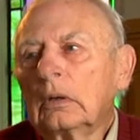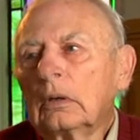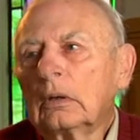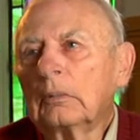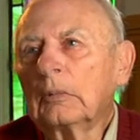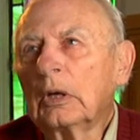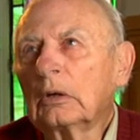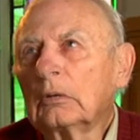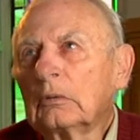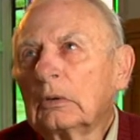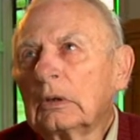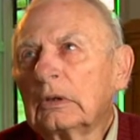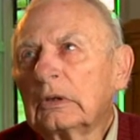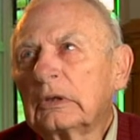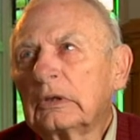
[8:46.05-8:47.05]
man
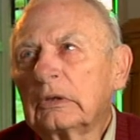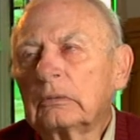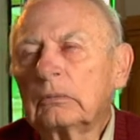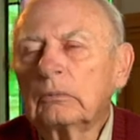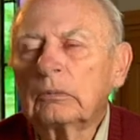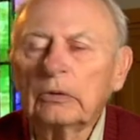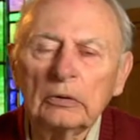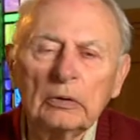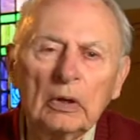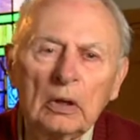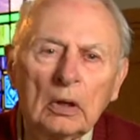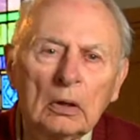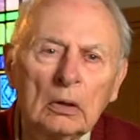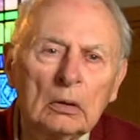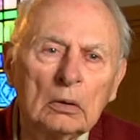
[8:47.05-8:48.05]
was
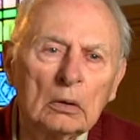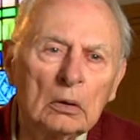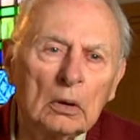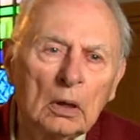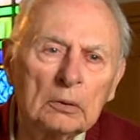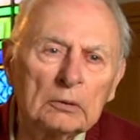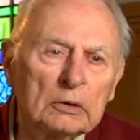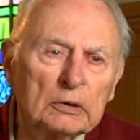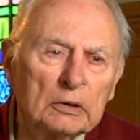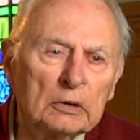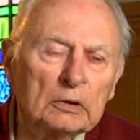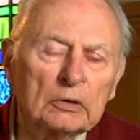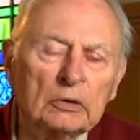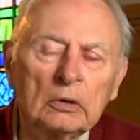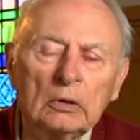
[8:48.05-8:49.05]
38, I was
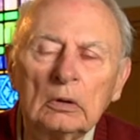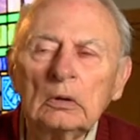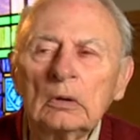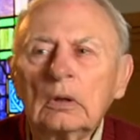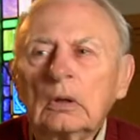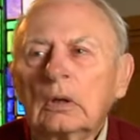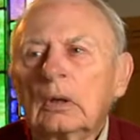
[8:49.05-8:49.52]
16,